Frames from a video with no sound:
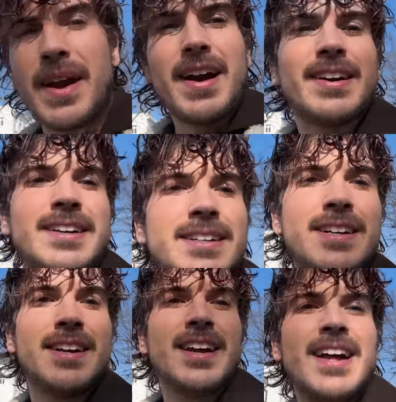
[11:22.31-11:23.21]
yeah,
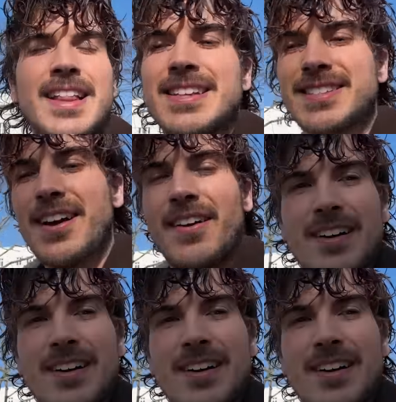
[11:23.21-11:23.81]
Let's go.